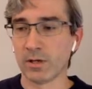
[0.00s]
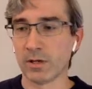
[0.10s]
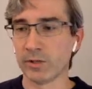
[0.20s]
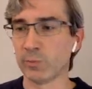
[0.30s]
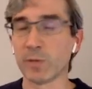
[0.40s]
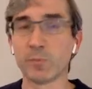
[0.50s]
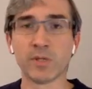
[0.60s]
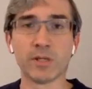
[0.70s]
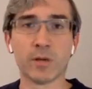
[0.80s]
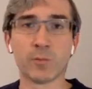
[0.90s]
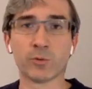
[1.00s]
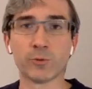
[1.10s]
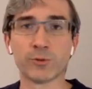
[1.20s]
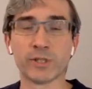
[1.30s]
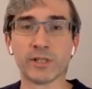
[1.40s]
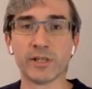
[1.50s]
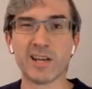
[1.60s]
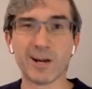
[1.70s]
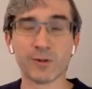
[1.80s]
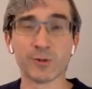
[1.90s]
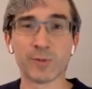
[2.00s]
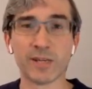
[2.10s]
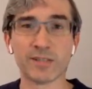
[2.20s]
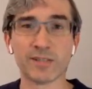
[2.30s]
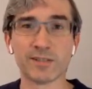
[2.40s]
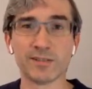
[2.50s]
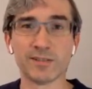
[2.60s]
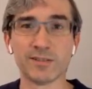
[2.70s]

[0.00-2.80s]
You might be approaching an airspace